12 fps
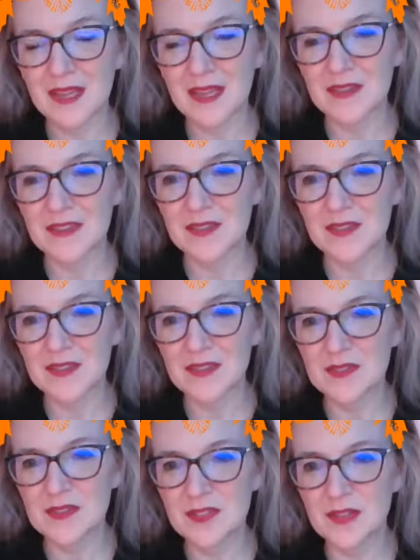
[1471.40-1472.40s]
Yeah, year,
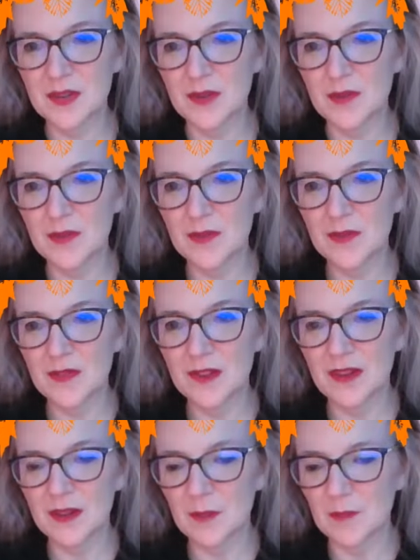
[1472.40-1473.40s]
years ago,
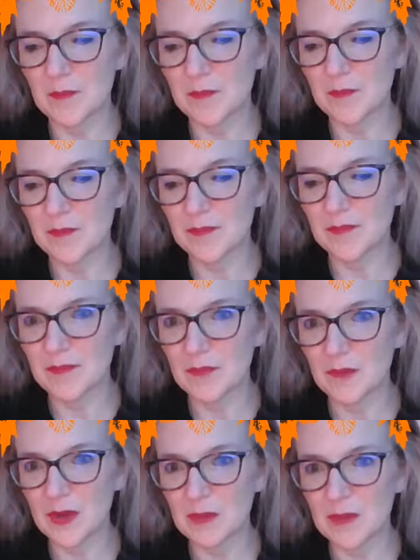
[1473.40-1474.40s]
um,
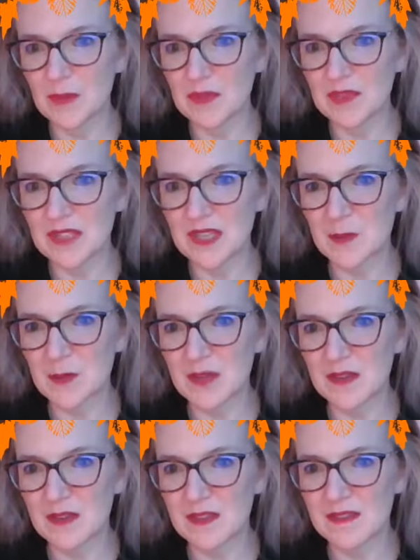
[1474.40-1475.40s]
while people are
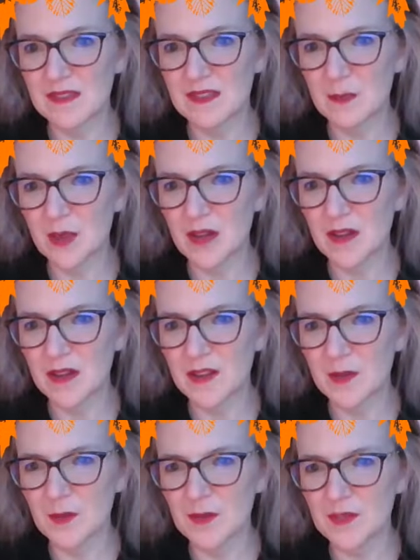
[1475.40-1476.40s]
typing, Deb, oh,
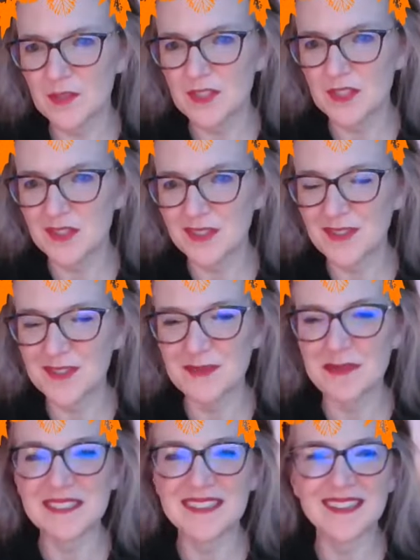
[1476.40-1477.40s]
you're wonderful cheerleader,
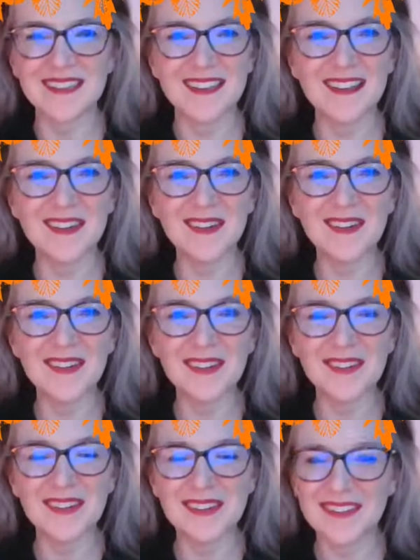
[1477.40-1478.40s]
Sebastian.
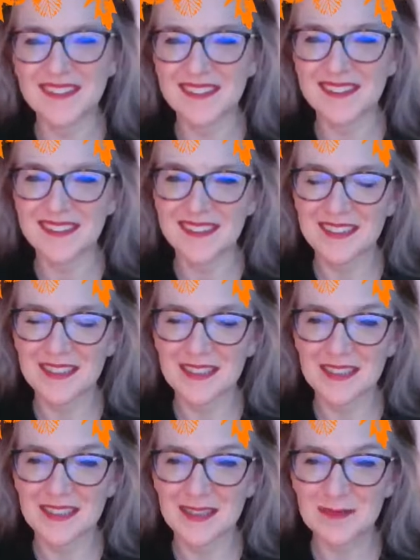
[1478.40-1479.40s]
Oh, good.
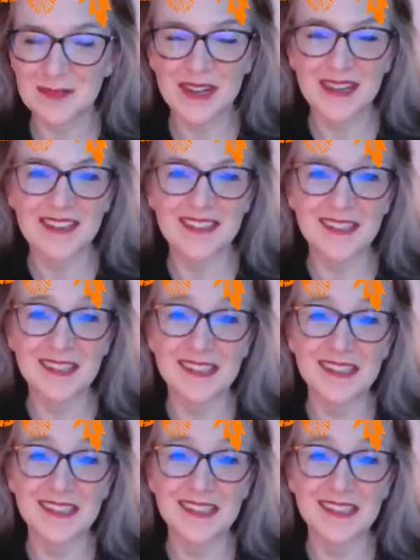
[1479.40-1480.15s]
I'm trying.